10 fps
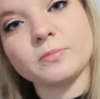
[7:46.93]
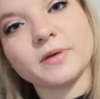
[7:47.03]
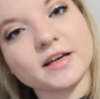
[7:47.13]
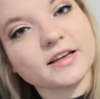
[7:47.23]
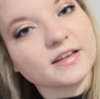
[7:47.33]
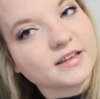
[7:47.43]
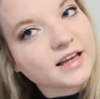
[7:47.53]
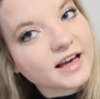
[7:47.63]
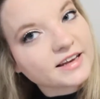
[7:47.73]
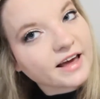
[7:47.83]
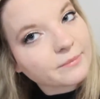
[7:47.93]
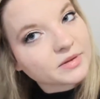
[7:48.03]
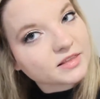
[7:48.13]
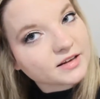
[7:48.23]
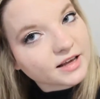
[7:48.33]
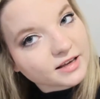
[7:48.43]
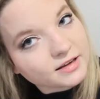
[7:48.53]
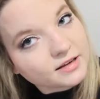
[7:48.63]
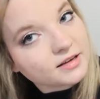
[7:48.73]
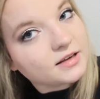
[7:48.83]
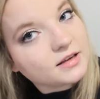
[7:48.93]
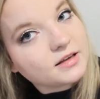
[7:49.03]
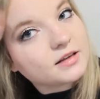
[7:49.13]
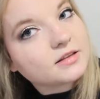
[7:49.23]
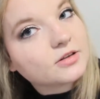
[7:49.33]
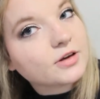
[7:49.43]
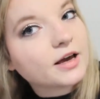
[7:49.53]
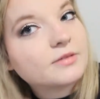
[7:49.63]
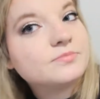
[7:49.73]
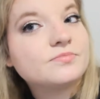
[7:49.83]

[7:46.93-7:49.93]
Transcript: but it had to happen today. So yeah.